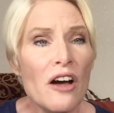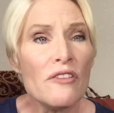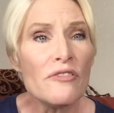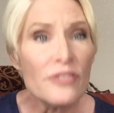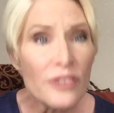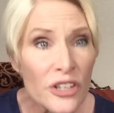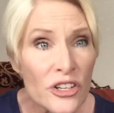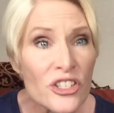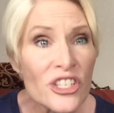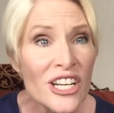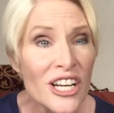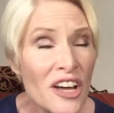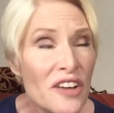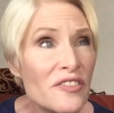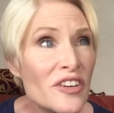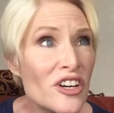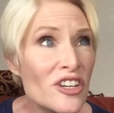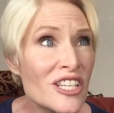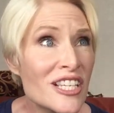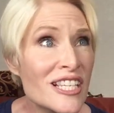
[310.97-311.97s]
version
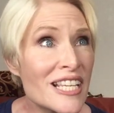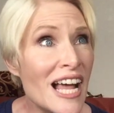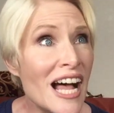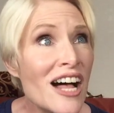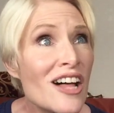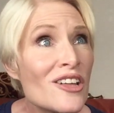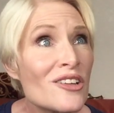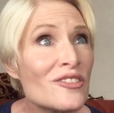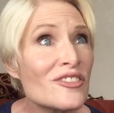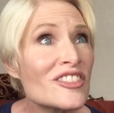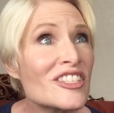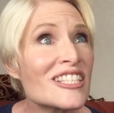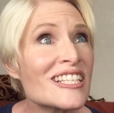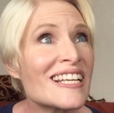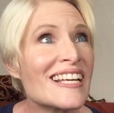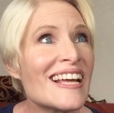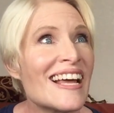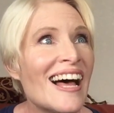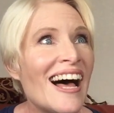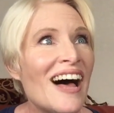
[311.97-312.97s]
of ourselves,
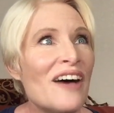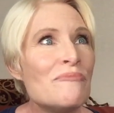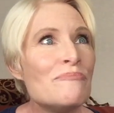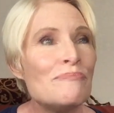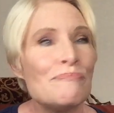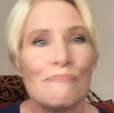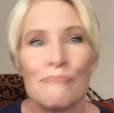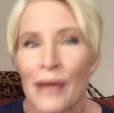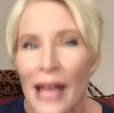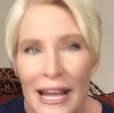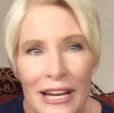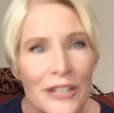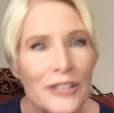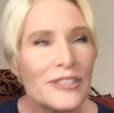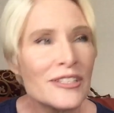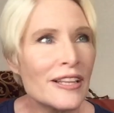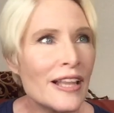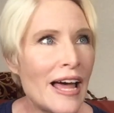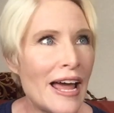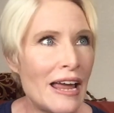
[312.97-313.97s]
a
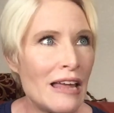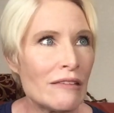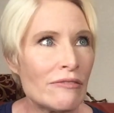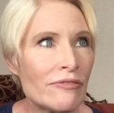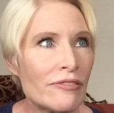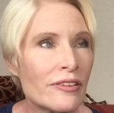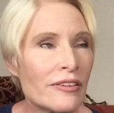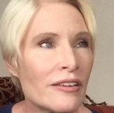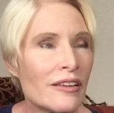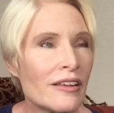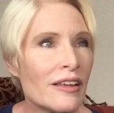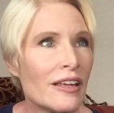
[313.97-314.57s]
better life.